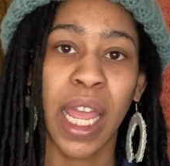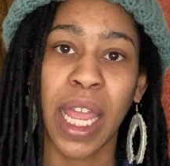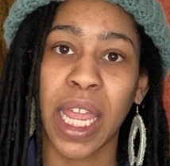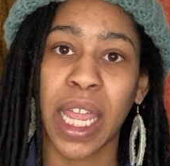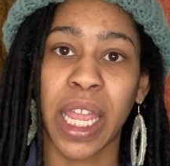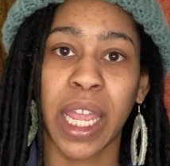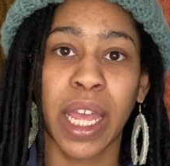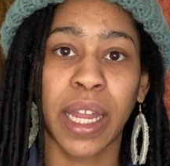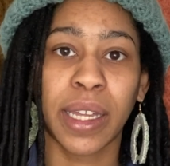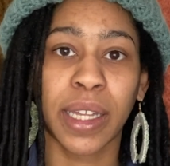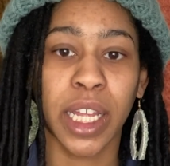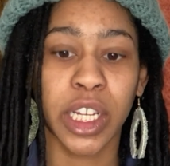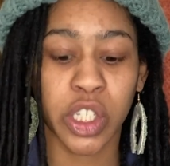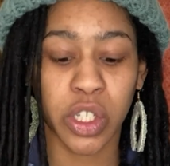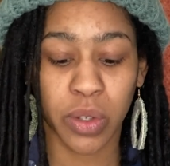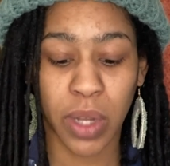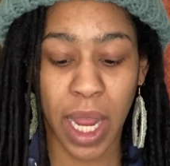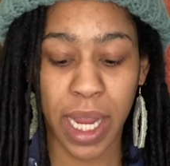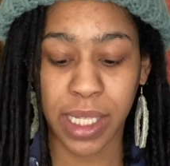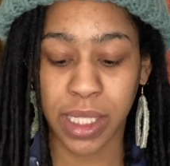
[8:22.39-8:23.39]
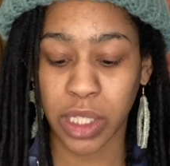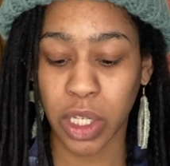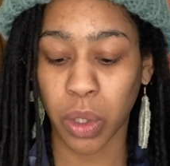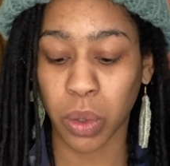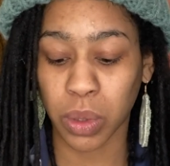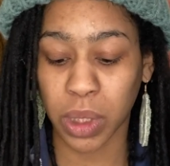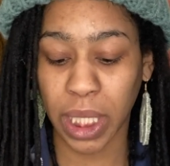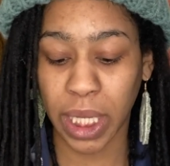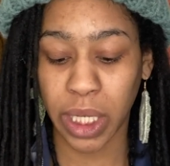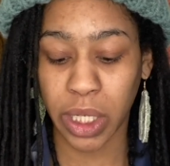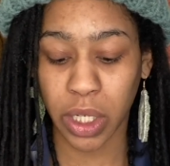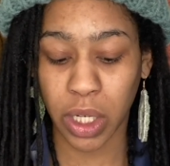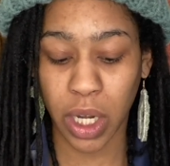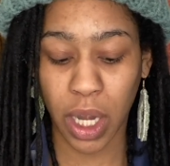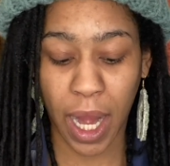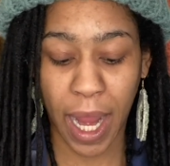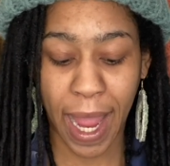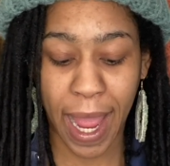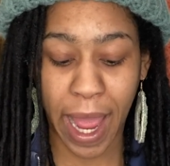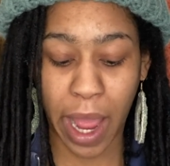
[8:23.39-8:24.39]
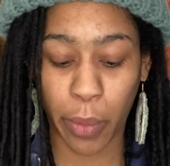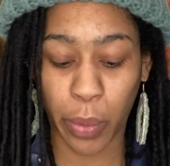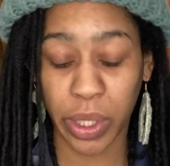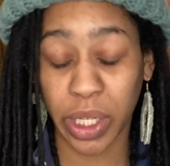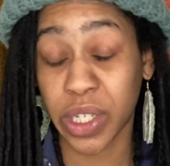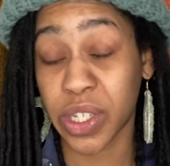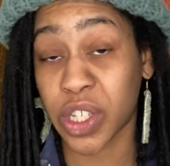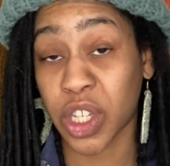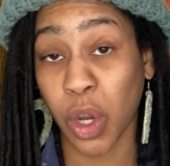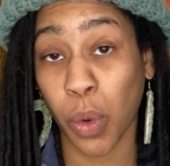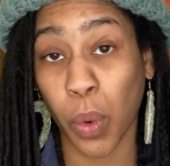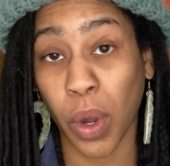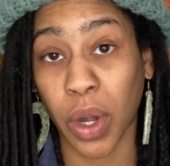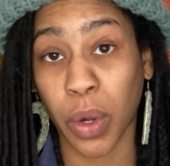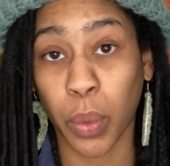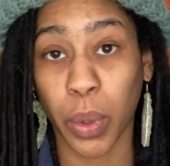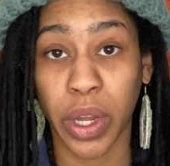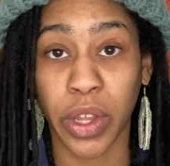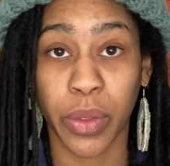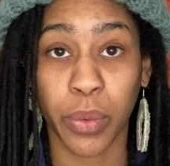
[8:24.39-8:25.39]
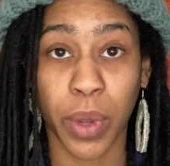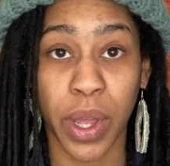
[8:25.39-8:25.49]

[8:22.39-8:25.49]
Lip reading: and let you guys know later how it is to work with,